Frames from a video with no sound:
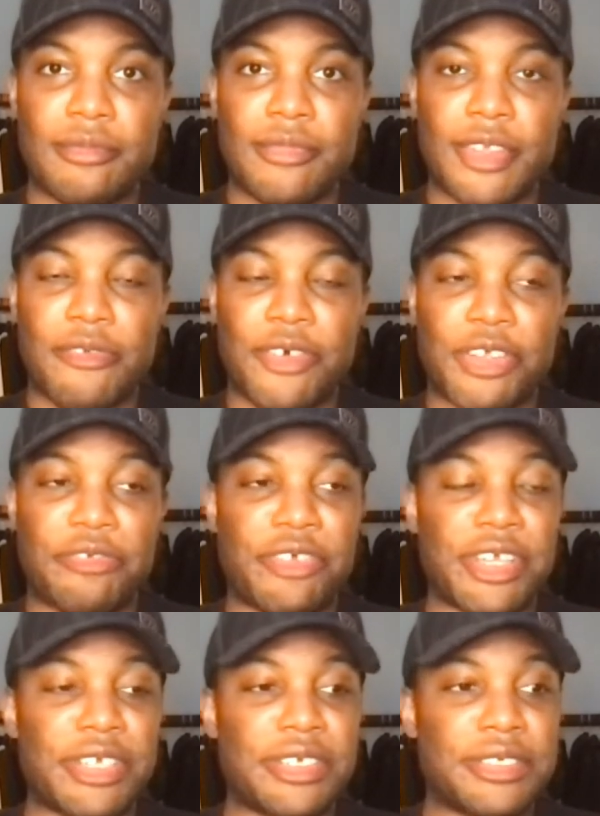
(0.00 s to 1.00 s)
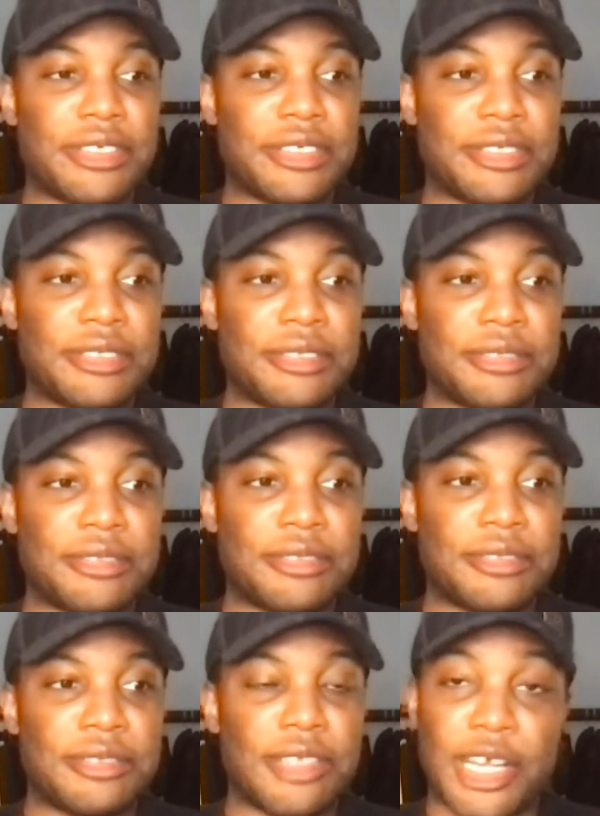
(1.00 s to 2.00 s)
first thing,
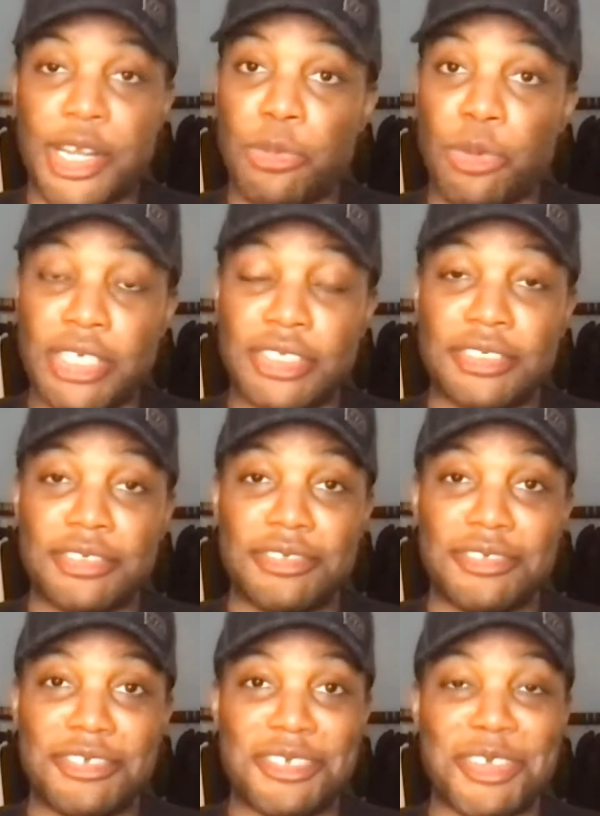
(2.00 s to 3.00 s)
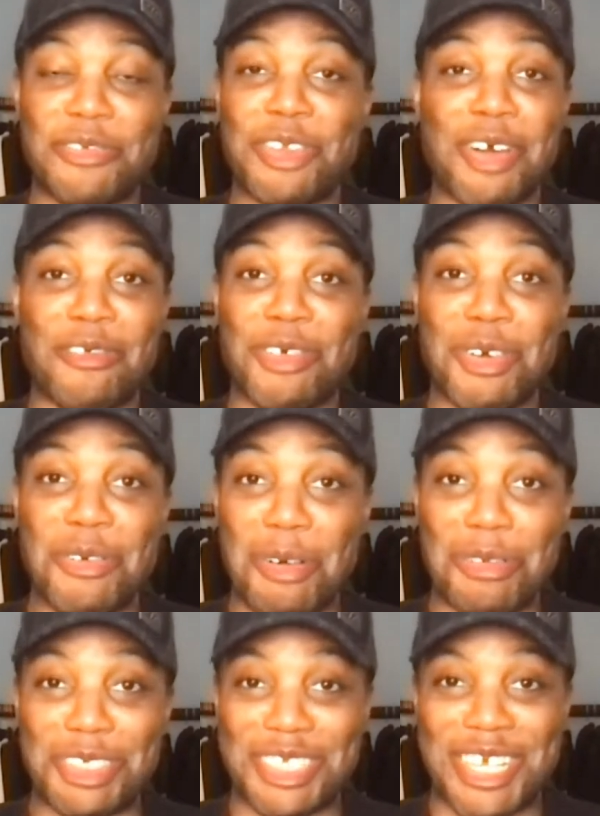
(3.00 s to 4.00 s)
lineup wise, even I forgot what
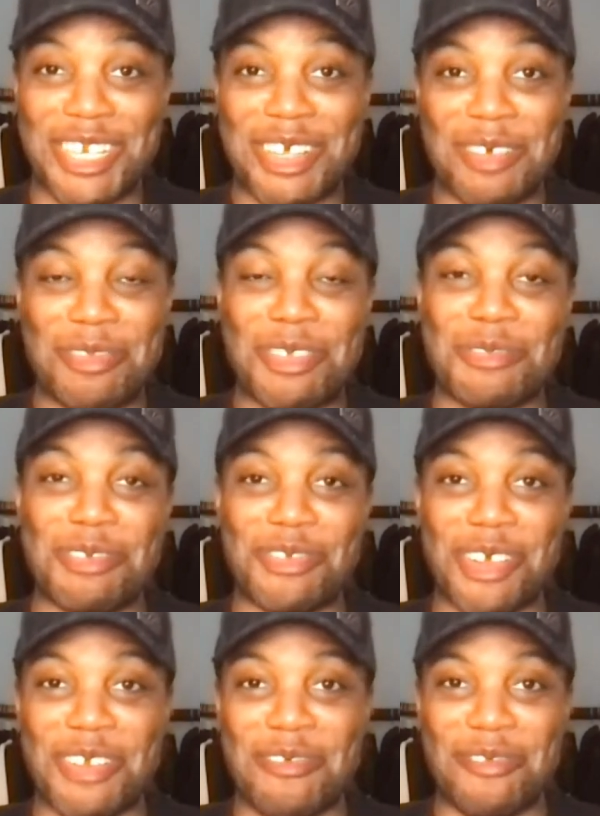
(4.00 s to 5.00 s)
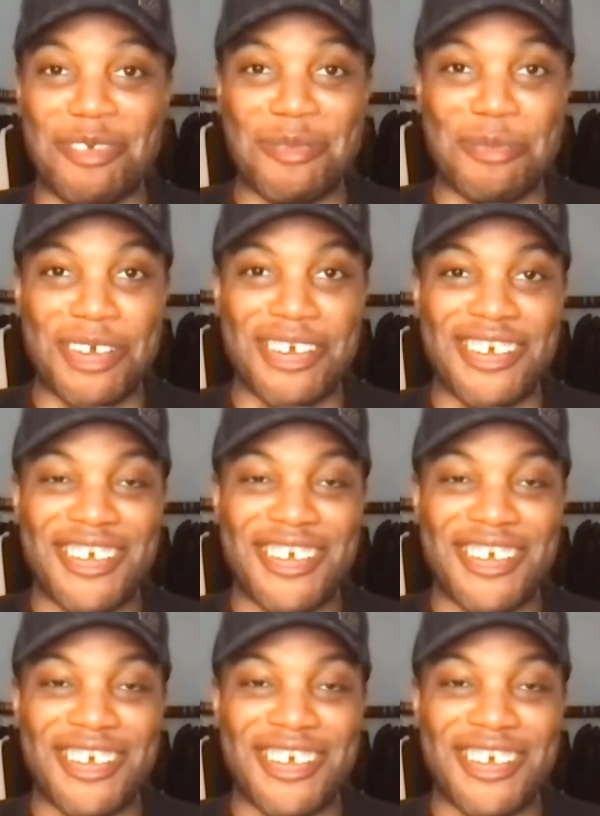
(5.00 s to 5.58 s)
I was saying now. I'm losing my train of thought. But